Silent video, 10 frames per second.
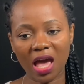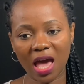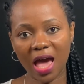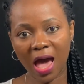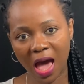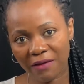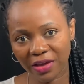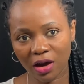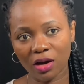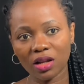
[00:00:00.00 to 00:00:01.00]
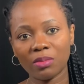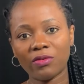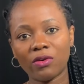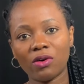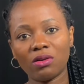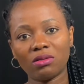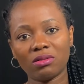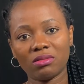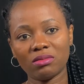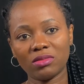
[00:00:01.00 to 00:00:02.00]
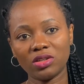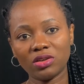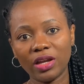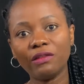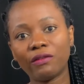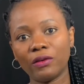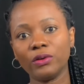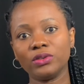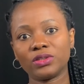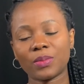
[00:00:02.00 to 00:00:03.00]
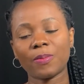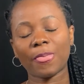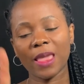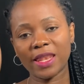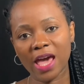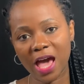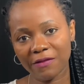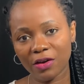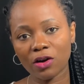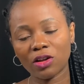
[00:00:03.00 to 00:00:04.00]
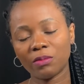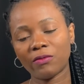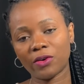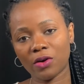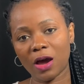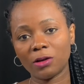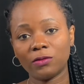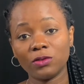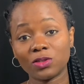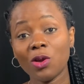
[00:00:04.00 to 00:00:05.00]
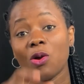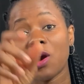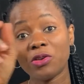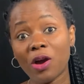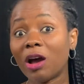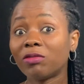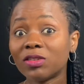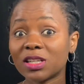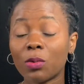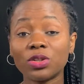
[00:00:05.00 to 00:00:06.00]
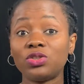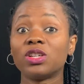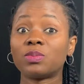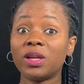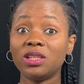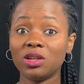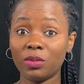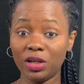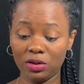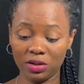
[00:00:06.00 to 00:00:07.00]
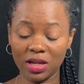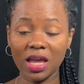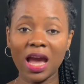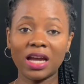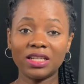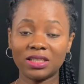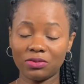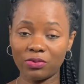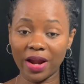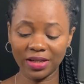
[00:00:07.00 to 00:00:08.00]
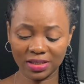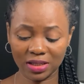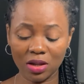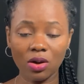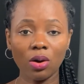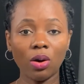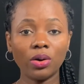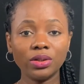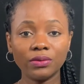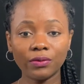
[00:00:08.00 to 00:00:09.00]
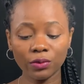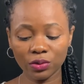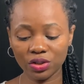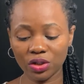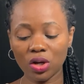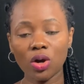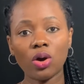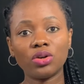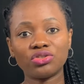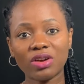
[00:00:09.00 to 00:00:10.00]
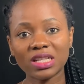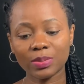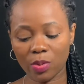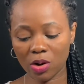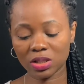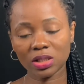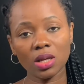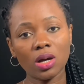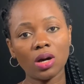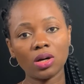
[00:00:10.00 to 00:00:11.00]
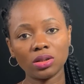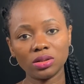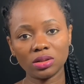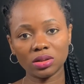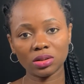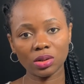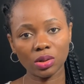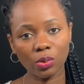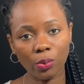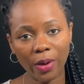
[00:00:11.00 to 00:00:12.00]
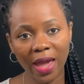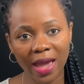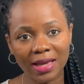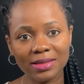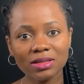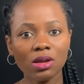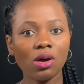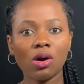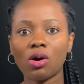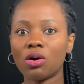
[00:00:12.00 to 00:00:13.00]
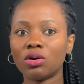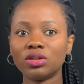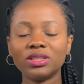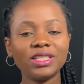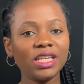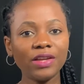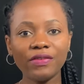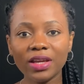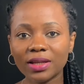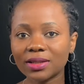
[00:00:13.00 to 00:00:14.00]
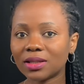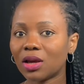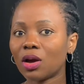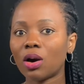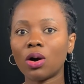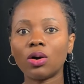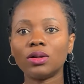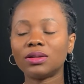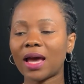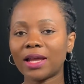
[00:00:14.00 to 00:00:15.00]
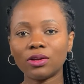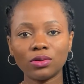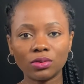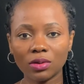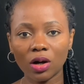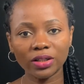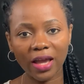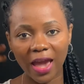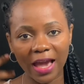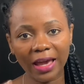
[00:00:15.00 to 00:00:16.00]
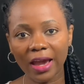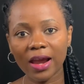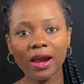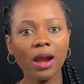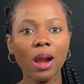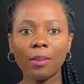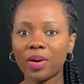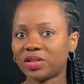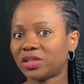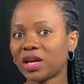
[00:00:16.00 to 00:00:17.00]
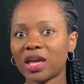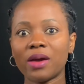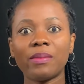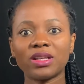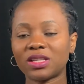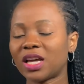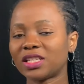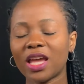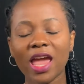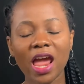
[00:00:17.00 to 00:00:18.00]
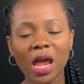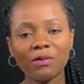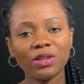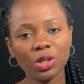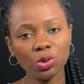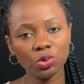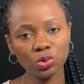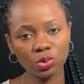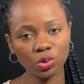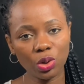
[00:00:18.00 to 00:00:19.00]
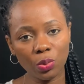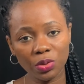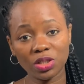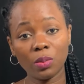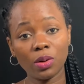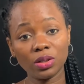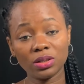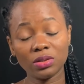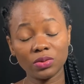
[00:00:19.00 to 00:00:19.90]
Have a column for your inflows and have a column for your outflows. Your outflows are what you're spending your money on, is rent, on food, on transport, on wares, on giving, on, I don't know, on hair care, personal care, massage, everything you do with your money